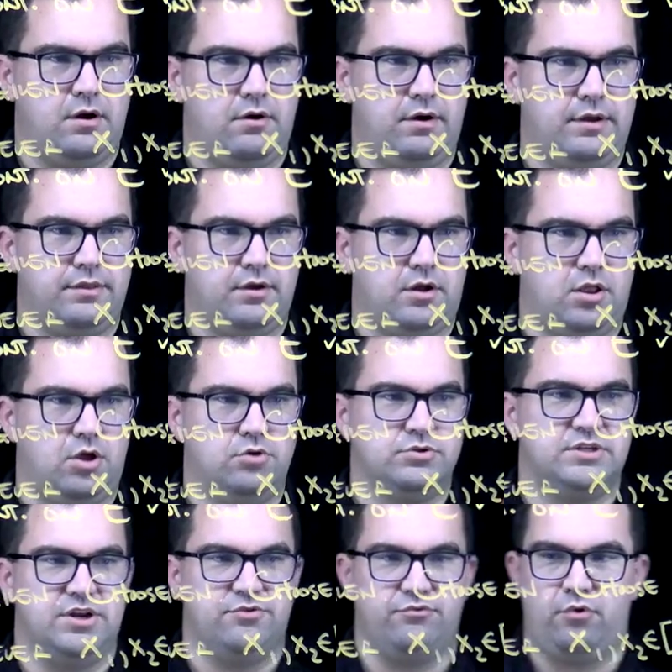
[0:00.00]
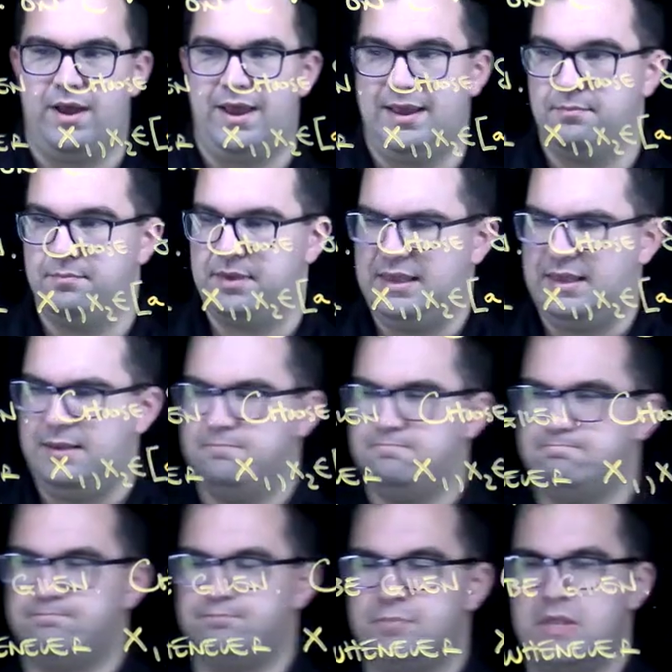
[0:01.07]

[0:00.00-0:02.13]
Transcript: all right, the closed interval AB,